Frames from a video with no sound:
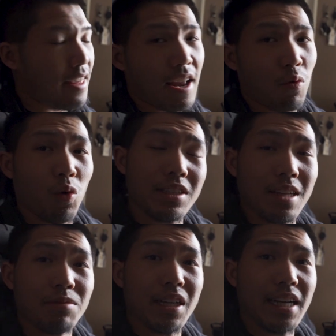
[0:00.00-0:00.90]
then once
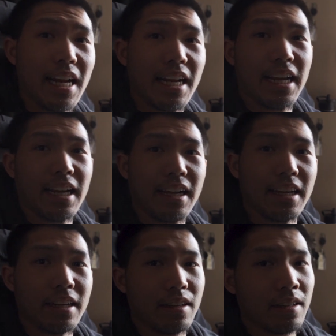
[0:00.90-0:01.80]
I'm done editing
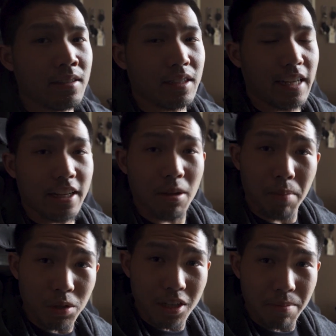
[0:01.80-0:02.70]
and getting the
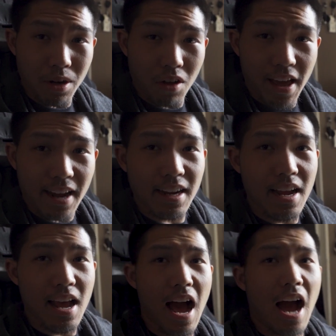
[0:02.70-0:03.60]
post up and all that,
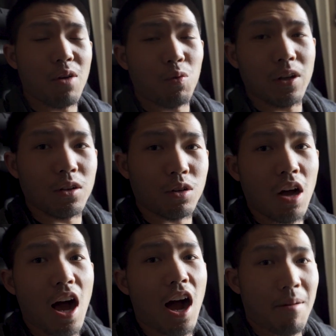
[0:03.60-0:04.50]
I
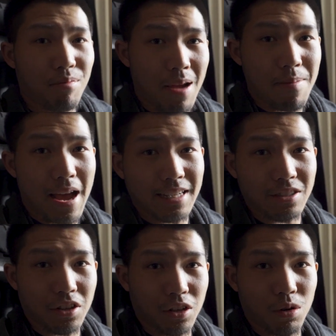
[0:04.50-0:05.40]
will hop right back
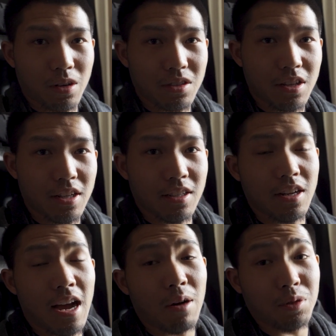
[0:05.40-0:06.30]
into the course,
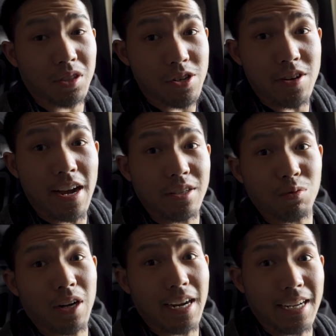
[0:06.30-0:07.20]
and I will see you guys
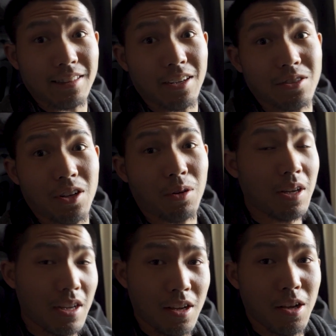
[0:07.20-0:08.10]
when I get there, so
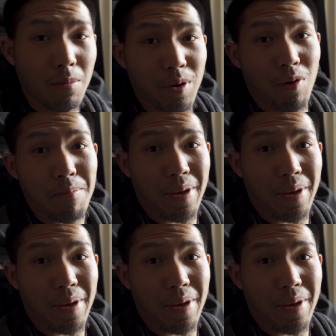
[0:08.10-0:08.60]
be right